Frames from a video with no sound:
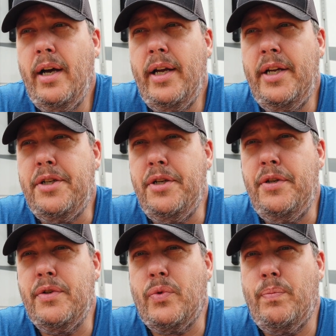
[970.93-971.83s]

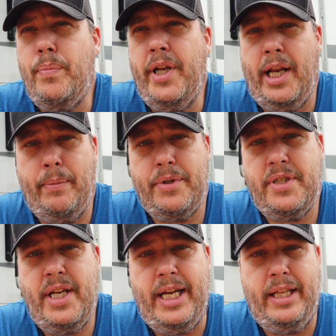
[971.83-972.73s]
issues being able to
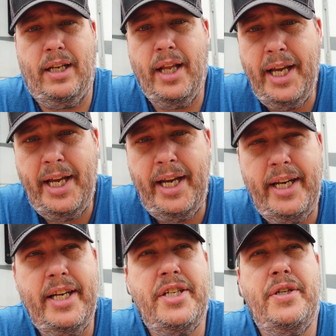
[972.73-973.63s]
stay in the
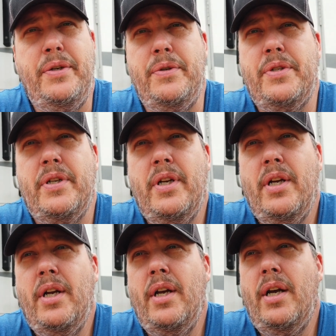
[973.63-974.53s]
lane, issues,
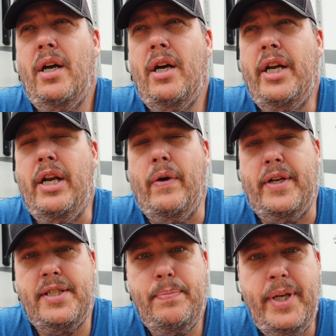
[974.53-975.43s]

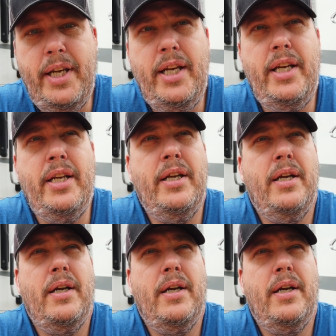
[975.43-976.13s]
at speed,